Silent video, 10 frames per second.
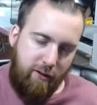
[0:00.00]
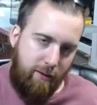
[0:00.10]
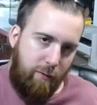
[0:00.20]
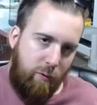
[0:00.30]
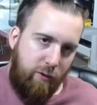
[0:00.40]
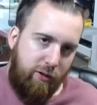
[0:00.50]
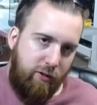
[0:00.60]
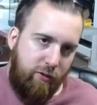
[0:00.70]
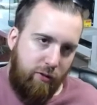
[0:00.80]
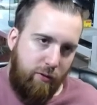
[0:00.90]
I'm going to
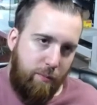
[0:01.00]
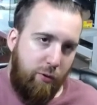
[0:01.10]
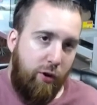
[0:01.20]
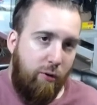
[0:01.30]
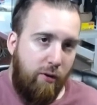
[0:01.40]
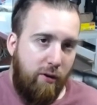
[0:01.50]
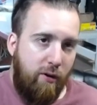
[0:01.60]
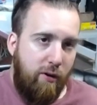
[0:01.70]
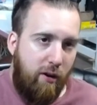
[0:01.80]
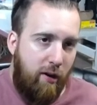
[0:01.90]
do a
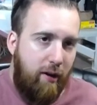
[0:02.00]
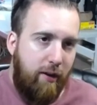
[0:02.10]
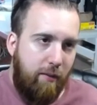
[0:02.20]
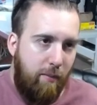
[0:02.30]
pre-order on my